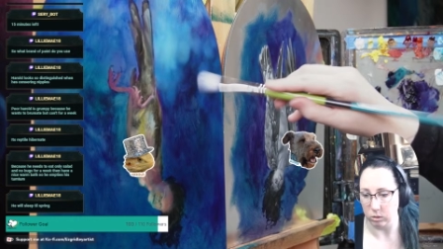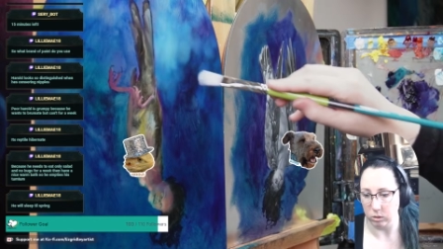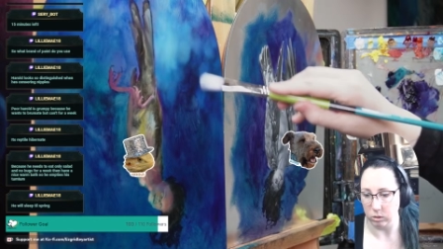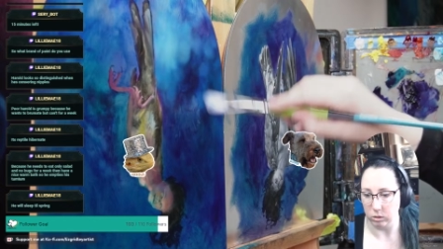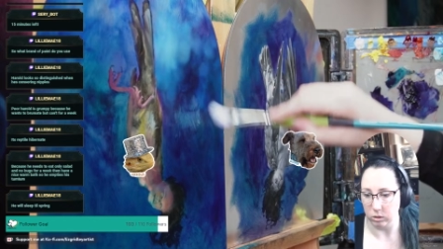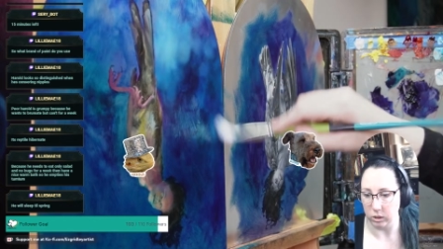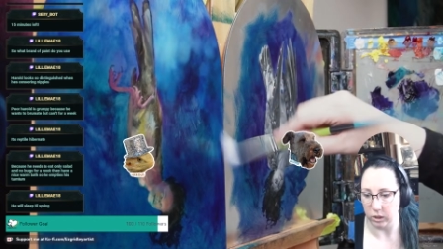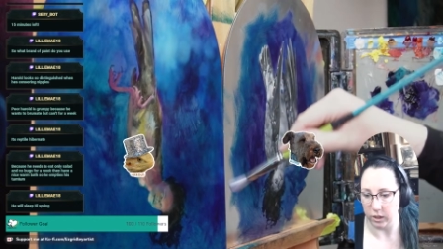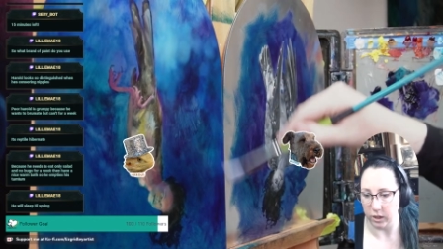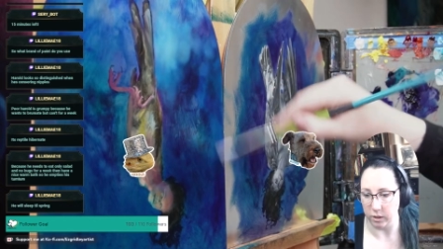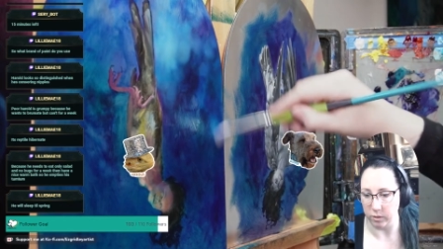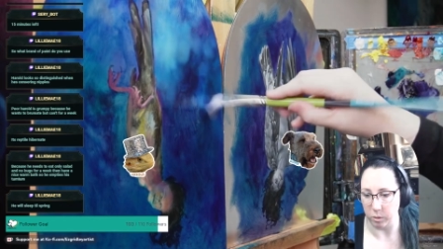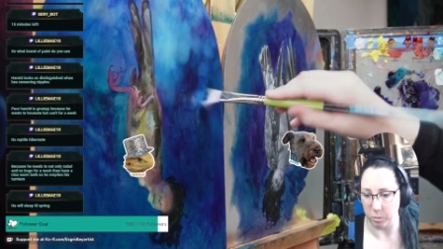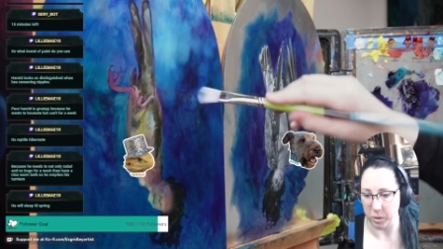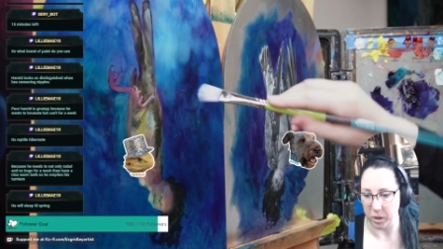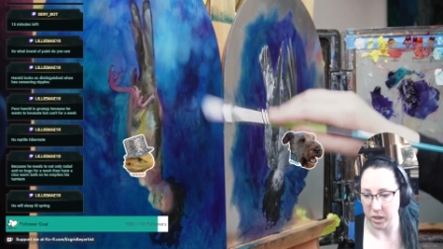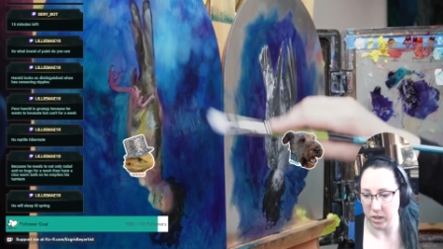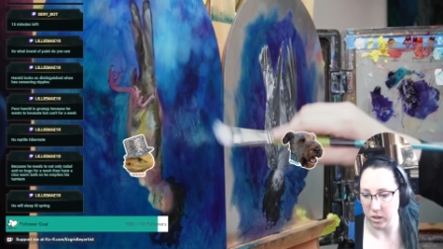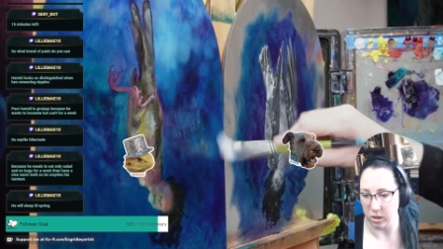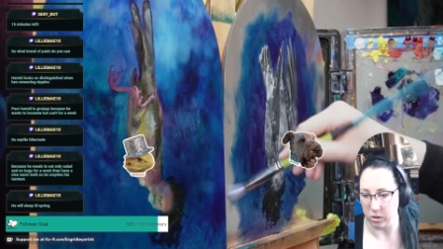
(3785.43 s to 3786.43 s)
So you have a
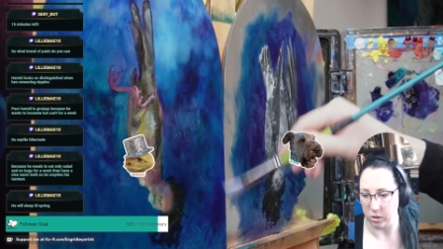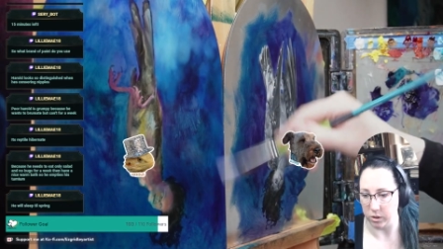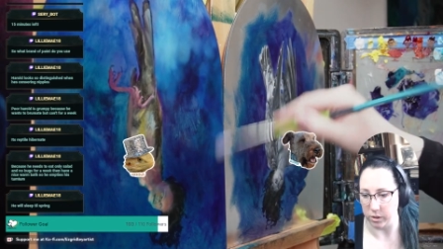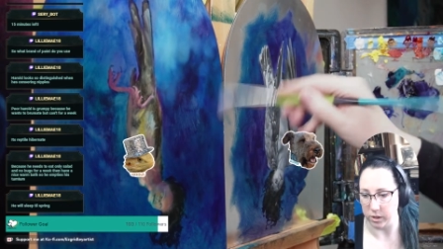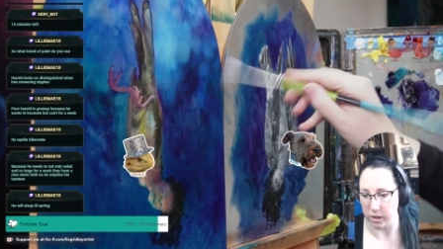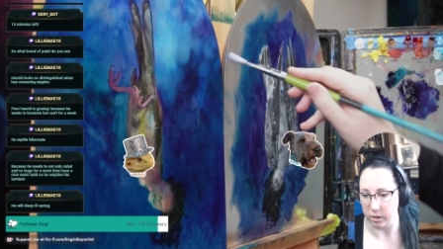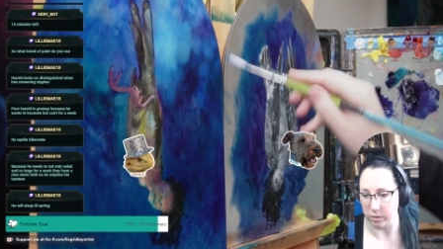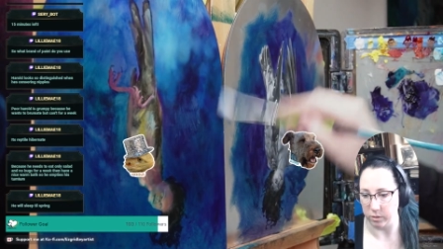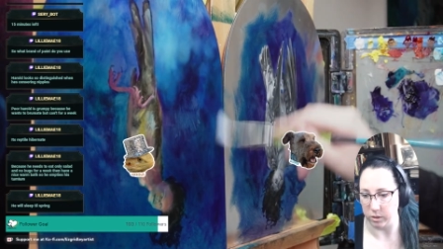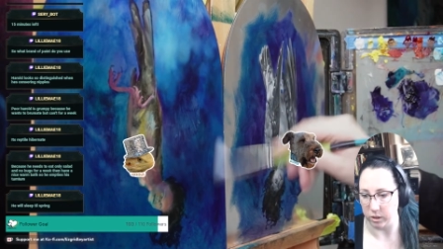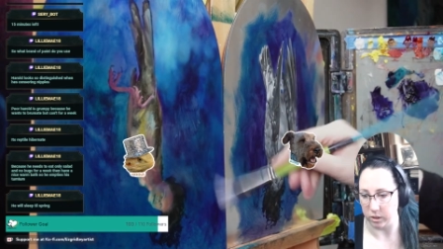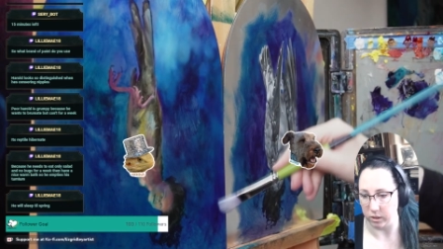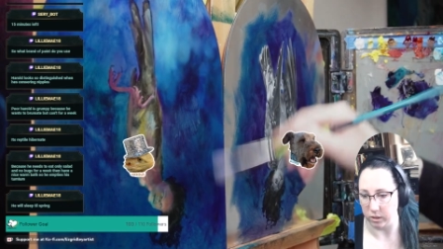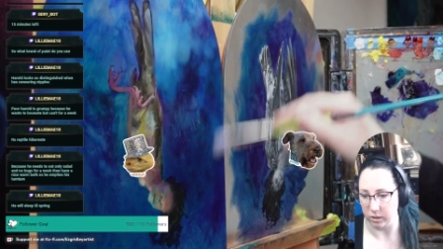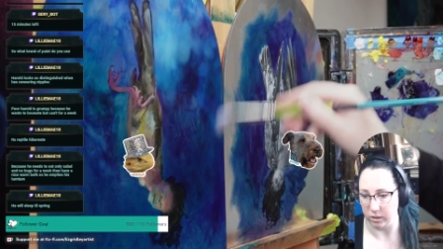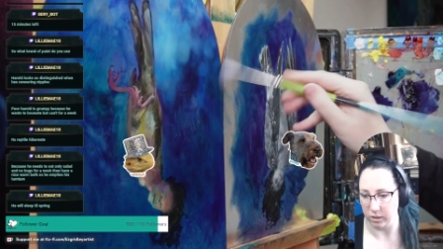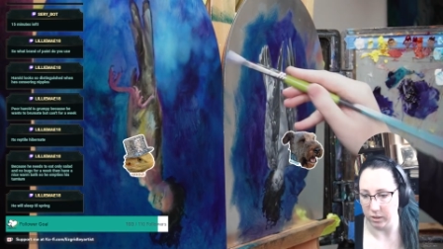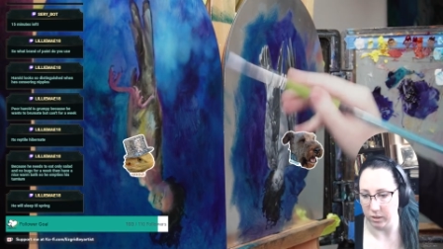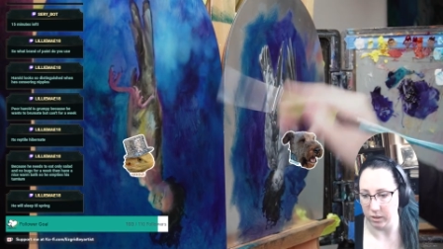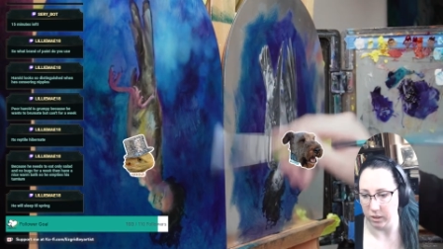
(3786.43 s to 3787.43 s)
pet, you don't have to
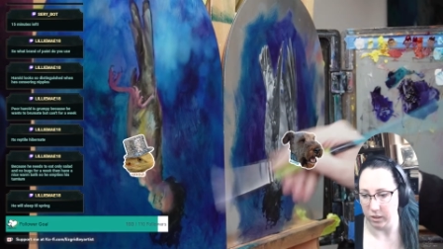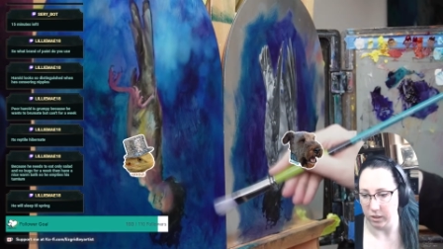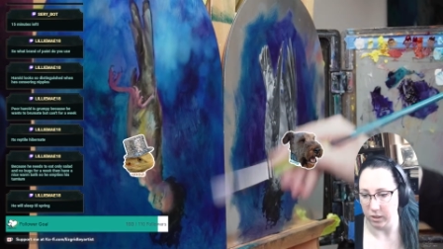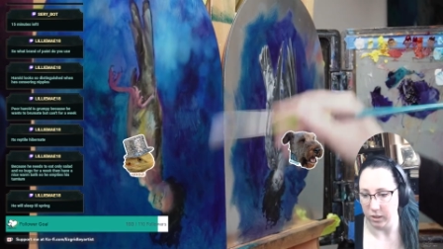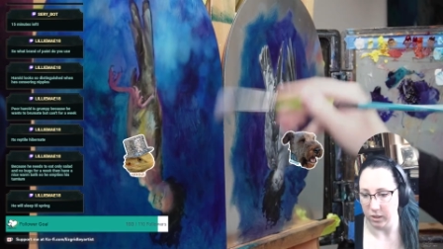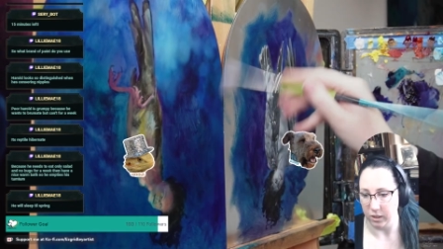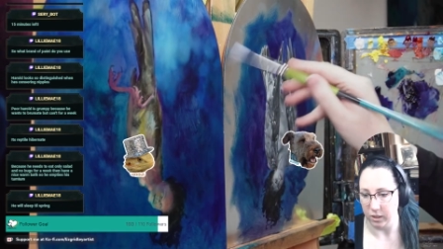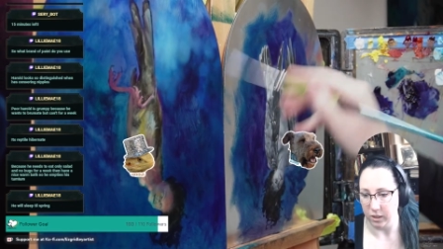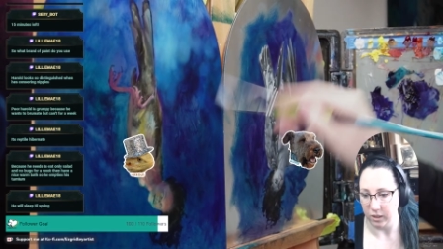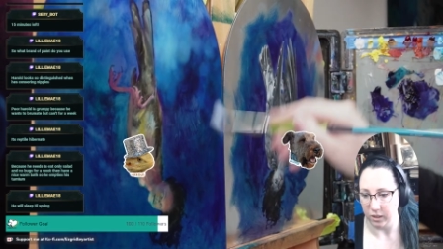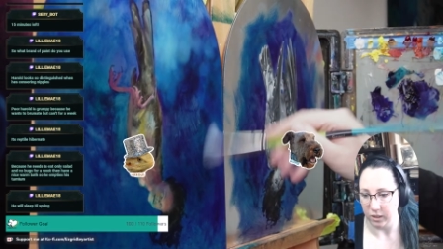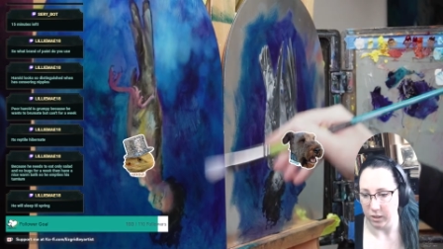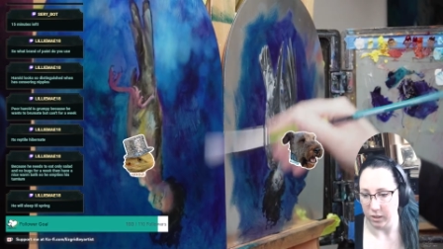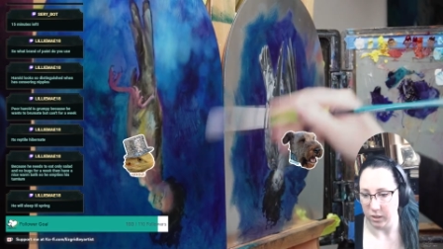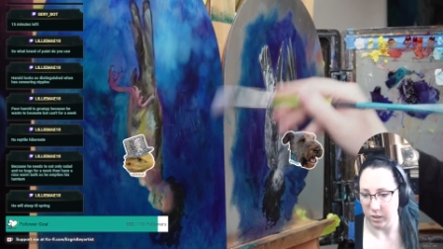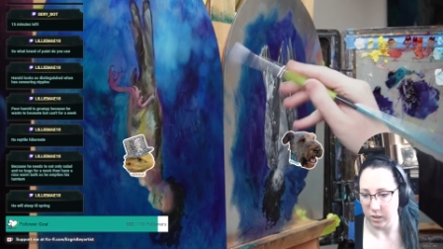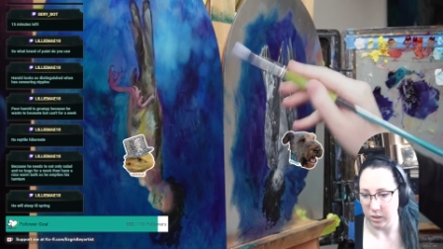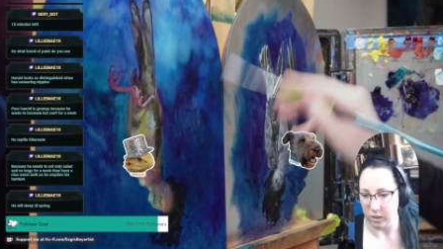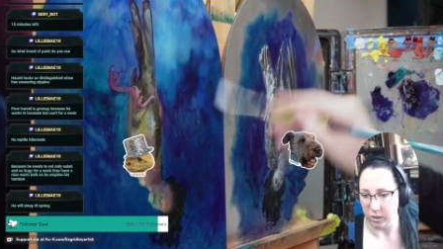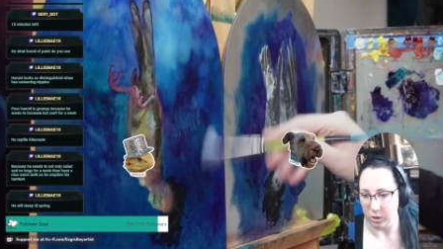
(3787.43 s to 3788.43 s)

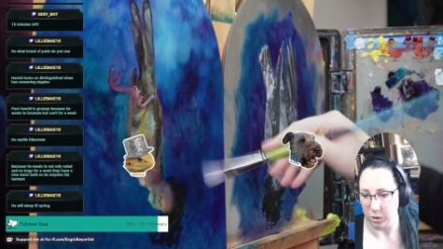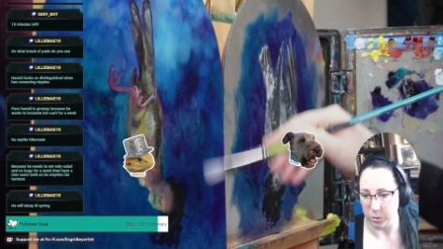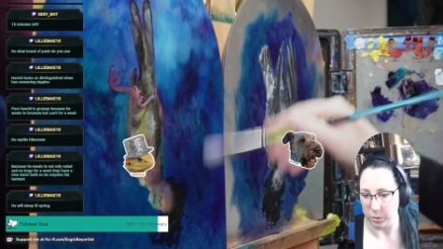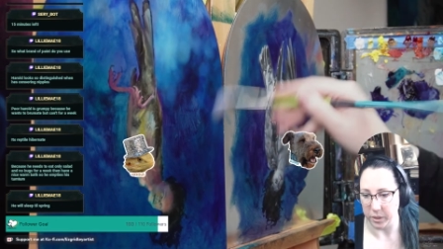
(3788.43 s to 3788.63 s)
do